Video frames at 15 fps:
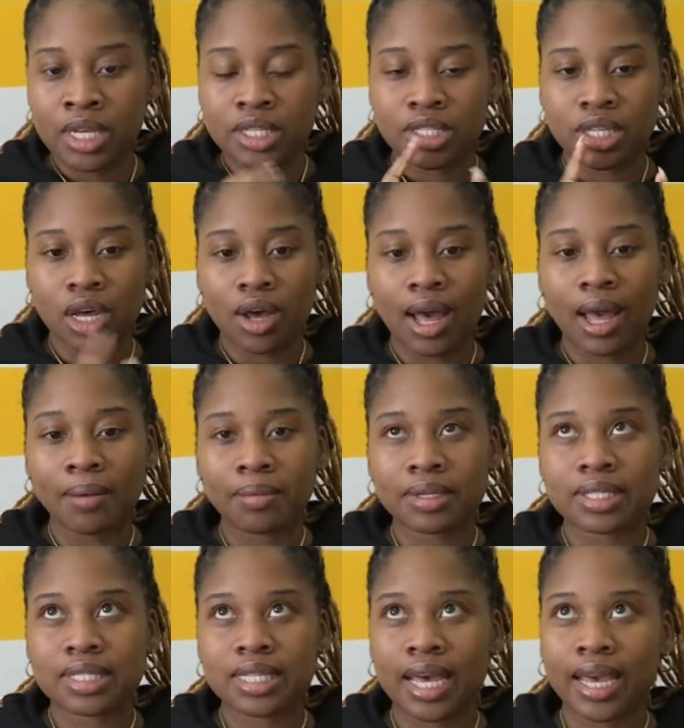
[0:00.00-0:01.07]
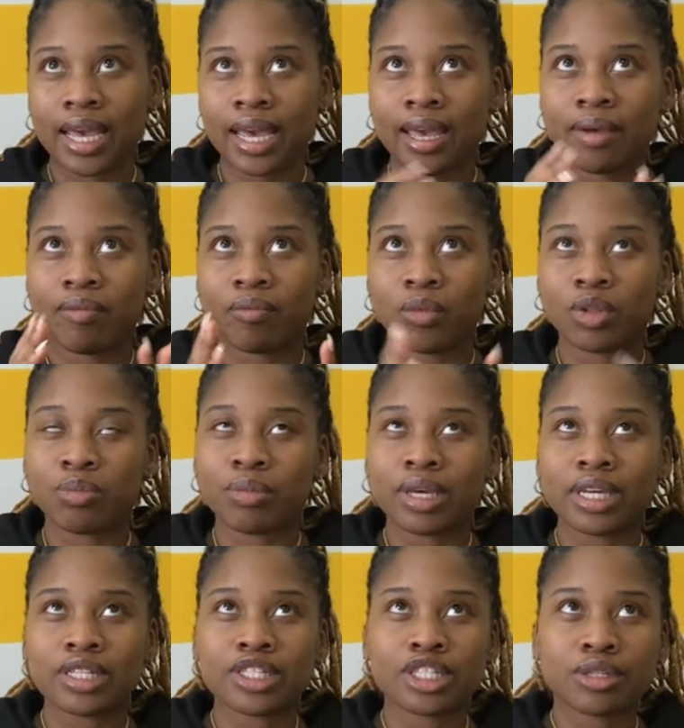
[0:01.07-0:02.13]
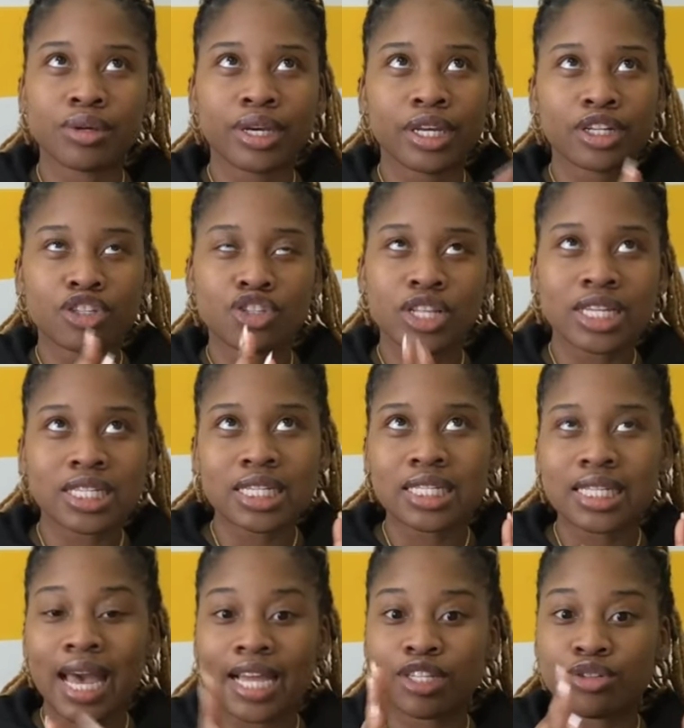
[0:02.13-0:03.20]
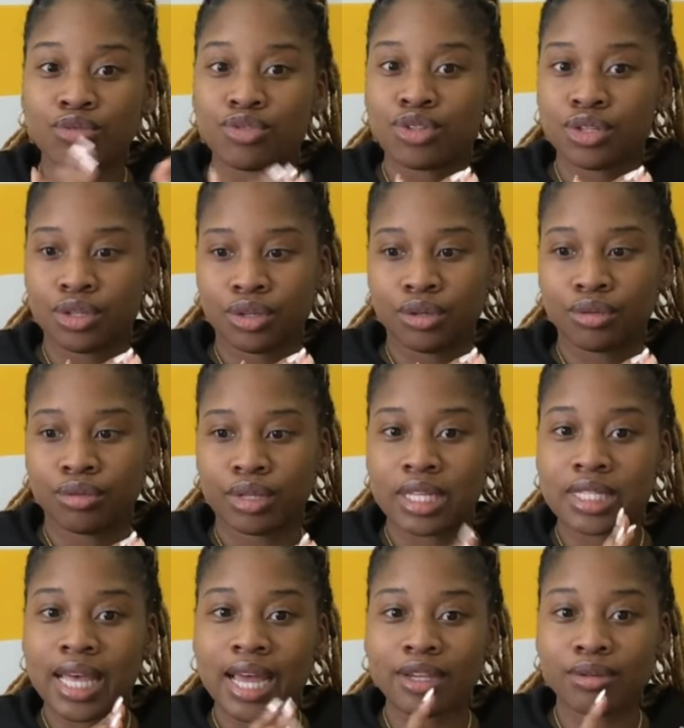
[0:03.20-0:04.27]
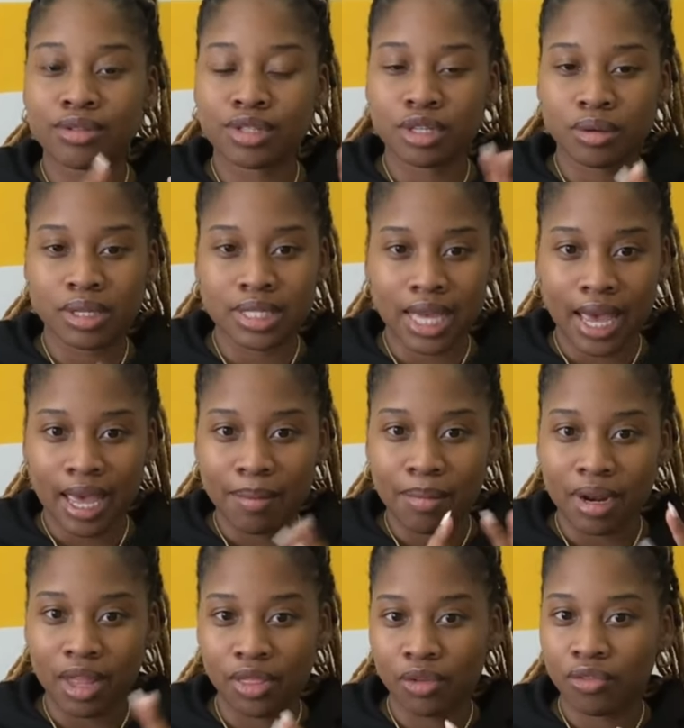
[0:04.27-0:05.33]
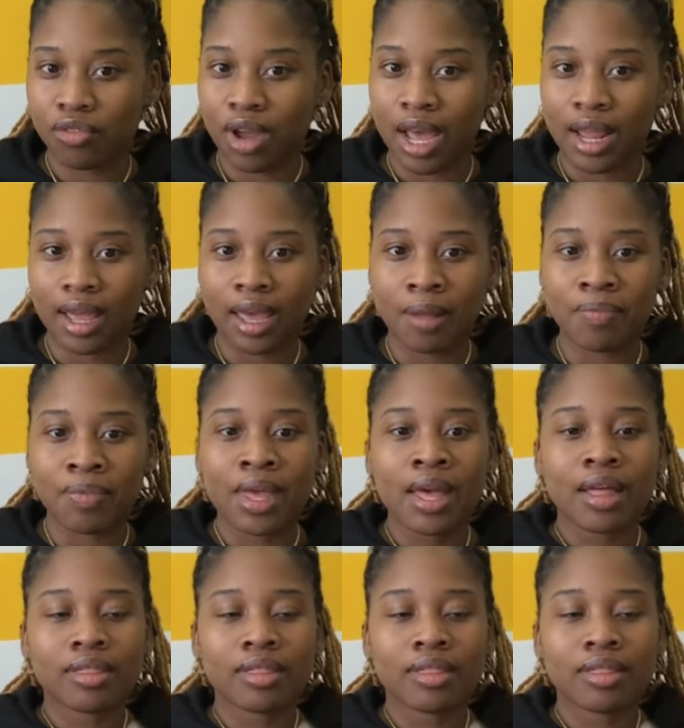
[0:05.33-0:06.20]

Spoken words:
So I will say with me doing, let's just say I do two. Let's say I do two a day, Monday through Friday.